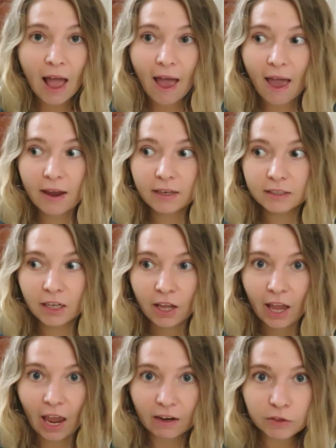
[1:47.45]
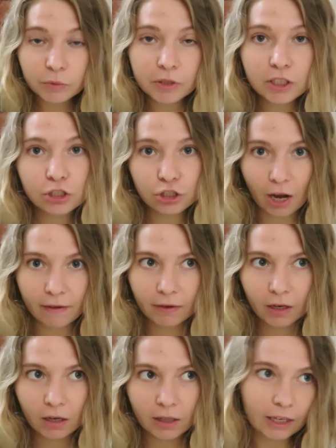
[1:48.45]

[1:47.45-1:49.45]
and everyone is driving